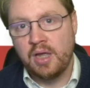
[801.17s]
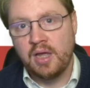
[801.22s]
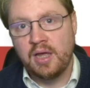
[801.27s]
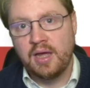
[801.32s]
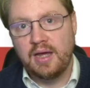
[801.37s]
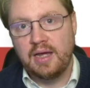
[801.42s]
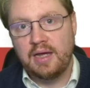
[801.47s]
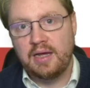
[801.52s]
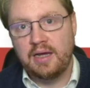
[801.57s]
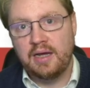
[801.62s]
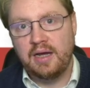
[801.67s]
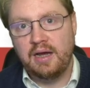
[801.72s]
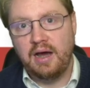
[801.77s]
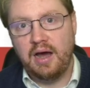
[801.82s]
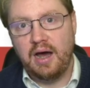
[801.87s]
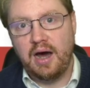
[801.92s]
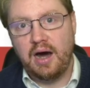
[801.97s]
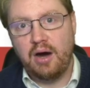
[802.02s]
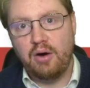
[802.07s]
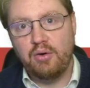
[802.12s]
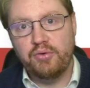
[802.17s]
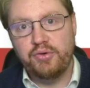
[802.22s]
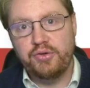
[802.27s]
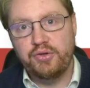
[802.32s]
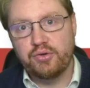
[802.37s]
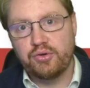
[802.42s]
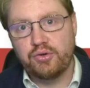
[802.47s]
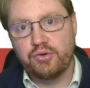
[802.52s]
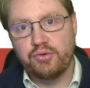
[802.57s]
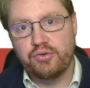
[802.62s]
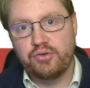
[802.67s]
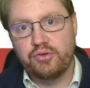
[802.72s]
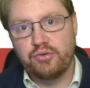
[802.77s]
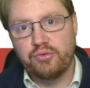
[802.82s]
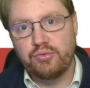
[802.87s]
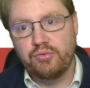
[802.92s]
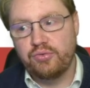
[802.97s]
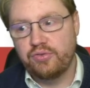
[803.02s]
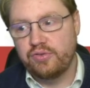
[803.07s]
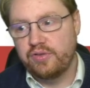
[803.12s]
how you could
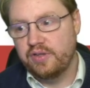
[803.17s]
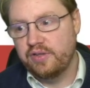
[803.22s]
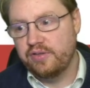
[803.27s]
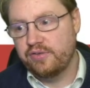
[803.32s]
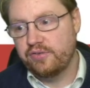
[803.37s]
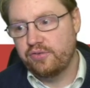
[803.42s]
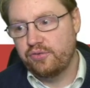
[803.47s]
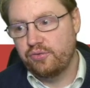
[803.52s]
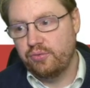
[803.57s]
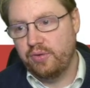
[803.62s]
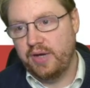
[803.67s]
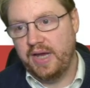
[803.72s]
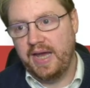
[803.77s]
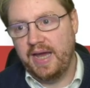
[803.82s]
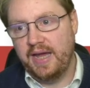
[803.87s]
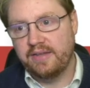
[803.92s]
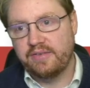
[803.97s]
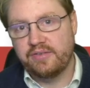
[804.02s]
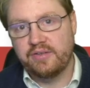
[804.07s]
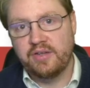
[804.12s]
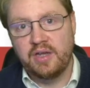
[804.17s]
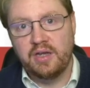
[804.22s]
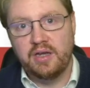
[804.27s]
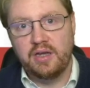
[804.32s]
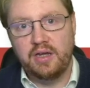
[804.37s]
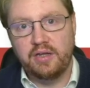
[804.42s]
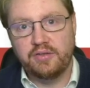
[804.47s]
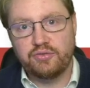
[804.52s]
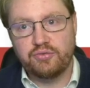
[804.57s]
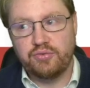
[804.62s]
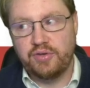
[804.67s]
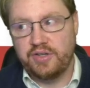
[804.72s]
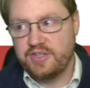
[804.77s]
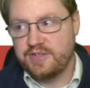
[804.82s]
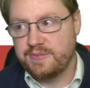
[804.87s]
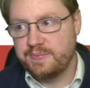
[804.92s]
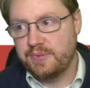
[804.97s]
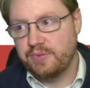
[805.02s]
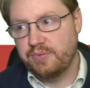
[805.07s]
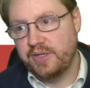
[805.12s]
use this to add a
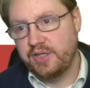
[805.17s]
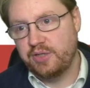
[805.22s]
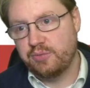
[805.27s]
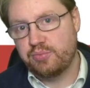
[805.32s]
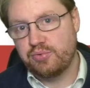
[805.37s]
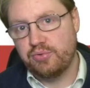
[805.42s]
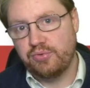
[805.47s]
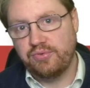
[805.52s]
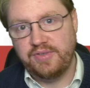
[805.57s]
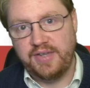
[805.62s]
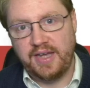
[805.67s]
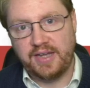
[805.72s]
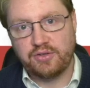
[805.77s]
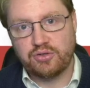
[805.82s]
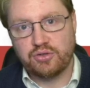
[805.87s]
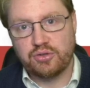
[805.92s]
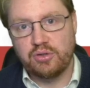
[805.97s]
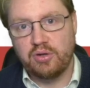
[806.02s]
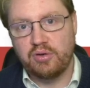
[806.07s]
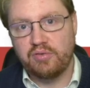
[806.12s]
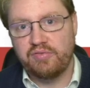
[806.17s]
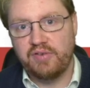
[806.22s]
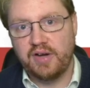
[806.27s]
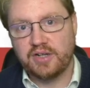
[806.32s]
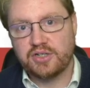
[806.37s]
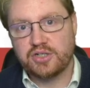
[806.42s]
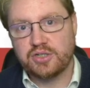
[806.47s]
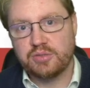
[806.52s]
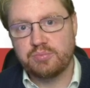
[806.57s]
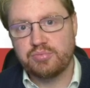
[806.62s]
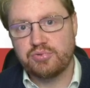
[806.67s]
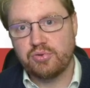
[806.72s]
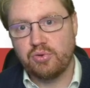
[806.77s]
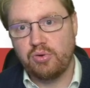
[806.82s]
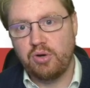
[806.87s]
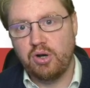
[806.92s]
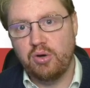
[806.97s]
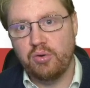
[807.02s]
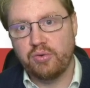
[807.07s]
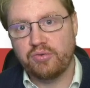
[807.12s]
transparent protection of function
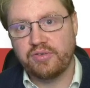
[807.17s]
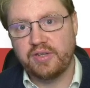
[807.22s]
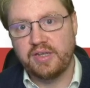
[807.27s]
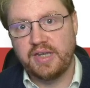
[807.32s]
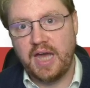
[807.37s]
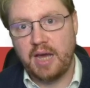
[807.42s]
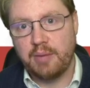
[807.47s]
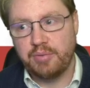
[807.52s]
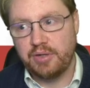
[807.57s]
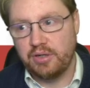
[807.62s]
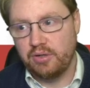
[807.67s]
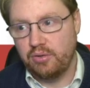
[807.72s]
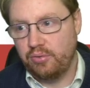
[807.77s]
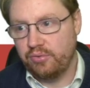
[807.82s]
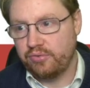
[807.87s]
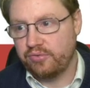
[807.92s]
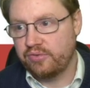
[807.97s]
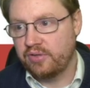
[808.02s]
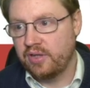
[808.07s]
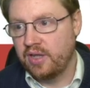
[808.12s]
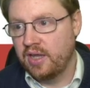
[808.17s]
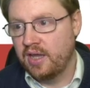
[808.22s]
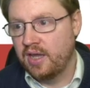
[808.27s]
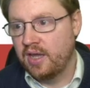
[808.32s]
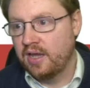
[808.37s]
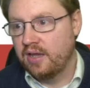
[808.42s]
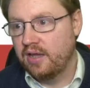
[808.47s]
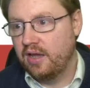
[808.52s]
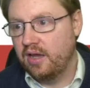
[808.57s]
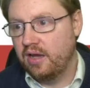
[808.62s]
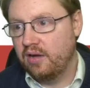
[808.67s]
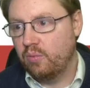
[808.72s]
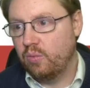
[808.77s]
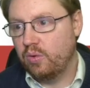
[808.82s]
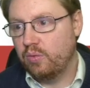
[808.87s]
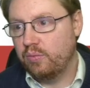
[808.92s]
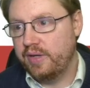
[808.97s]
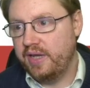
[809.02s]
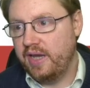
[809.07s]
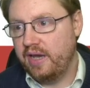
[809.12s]
prologues and epilogues.
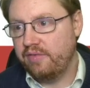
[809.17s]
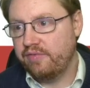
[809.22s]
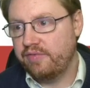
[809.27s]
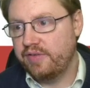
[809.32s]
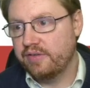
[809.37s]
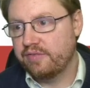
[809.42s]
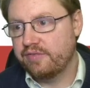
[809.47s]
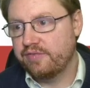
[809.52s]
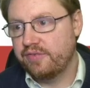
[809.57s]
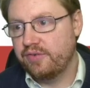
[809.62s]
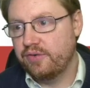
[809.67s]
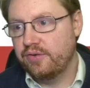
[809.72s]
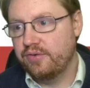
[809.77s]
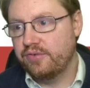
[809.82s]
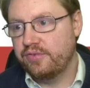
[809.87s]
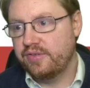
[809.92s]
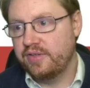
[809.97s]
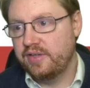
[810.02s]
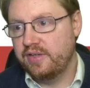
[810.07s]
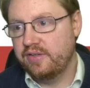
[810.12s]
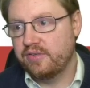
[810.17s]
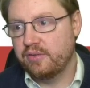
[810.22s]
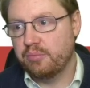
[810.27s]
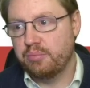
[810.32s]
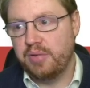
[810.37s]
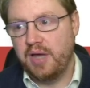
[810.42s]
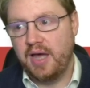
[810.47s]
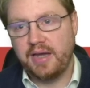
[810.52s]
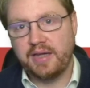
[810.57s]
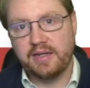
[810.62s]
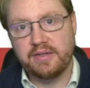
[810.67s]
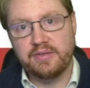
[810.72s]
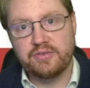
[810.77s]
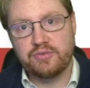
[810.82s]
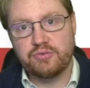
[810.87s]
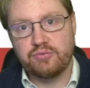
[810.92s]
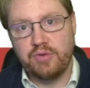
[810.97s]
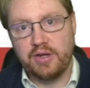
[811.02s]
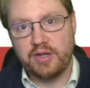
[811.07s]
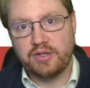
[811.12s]
What we have here first is a pack
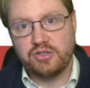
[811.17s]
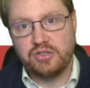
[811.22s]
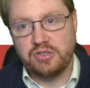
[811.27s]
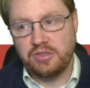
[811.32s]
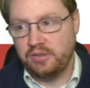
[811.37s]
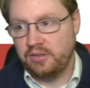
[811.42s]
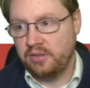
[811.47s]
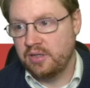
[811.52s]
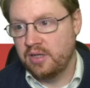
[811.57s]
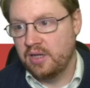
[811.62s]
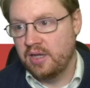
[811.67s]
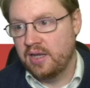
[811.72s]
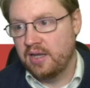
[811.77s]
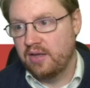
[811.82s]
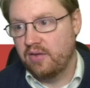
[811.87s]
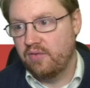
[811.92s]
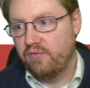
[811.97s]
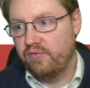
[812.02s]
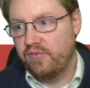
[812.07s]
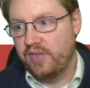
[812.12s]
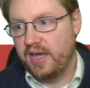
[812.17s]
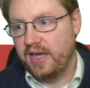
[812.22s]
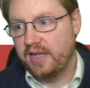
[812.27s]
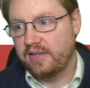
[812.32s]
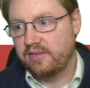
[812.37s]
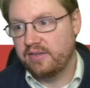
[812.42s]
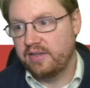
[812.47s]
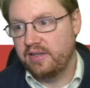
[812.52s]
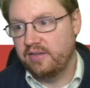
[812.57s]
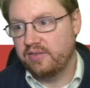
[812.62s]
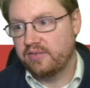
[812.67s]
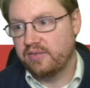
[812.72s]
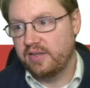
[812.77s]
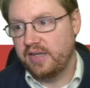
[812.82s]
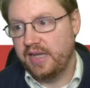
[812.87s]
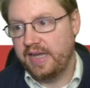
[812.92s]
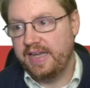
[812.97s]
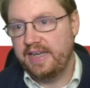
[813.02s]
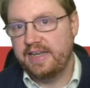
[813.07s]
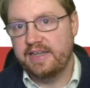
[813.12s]
instruction that is an
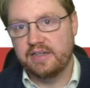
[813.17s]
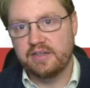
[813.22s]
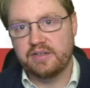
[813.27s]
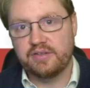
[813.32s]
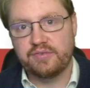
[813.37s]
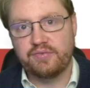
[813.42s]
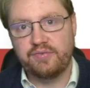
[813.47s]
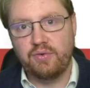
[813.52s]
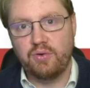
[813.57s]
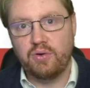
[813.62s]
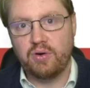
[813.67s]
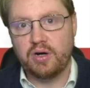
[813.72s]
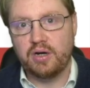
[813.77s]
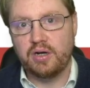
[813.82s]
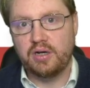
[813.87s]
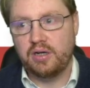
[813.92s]
alias for